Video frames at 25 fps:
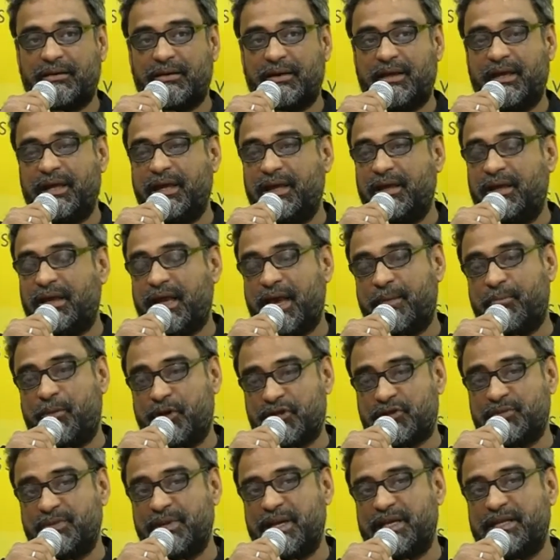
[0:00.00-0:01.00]
He
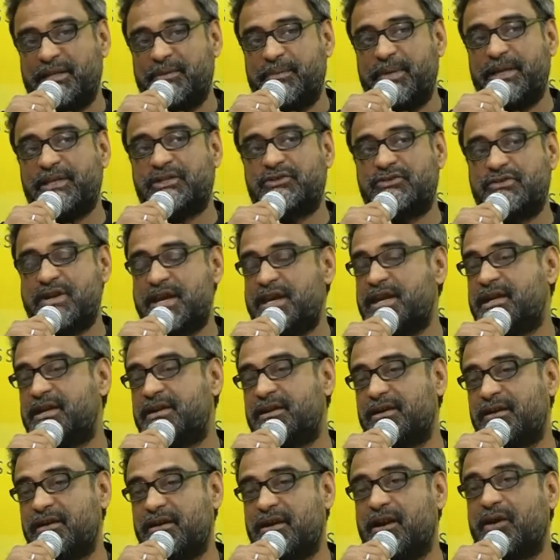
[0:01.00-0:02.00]
possibly had the best
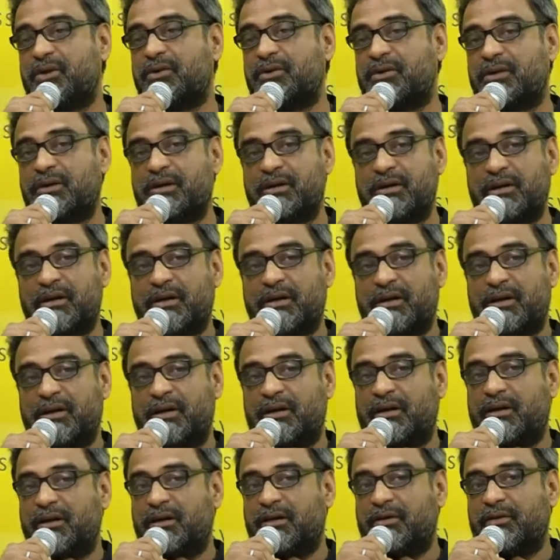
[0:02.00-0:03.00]
training ground
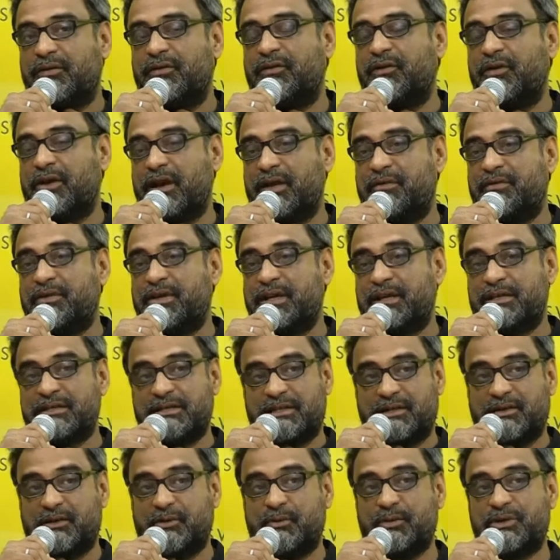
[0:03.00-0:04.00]
for
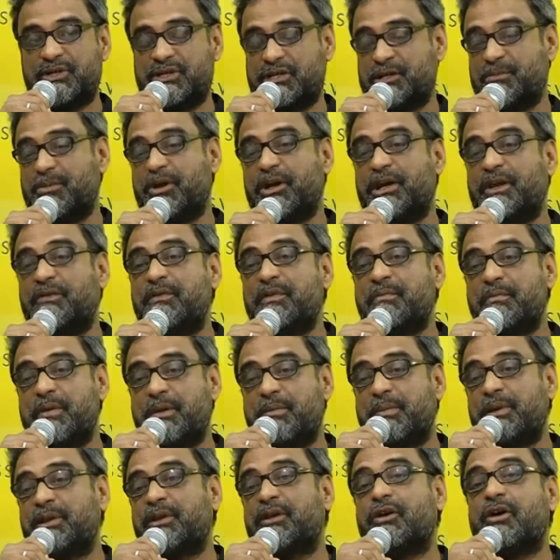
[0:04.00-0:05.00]
advertising, which is about giving
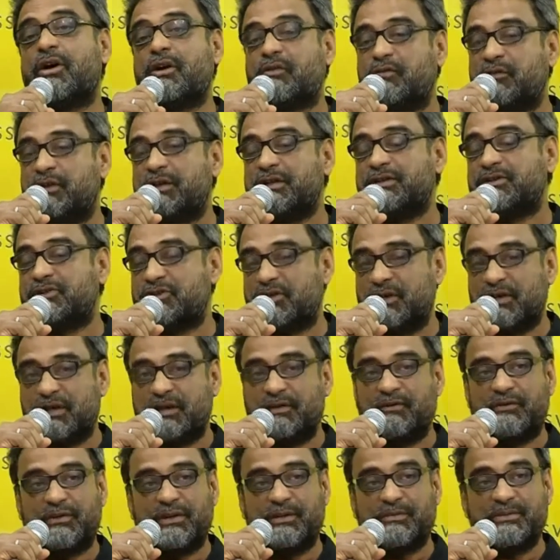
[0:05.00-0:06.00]
people the confidence to
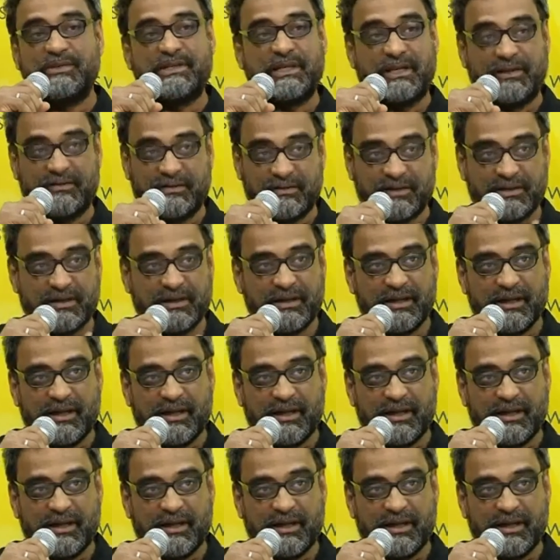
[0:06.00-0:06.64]
learn for themselves.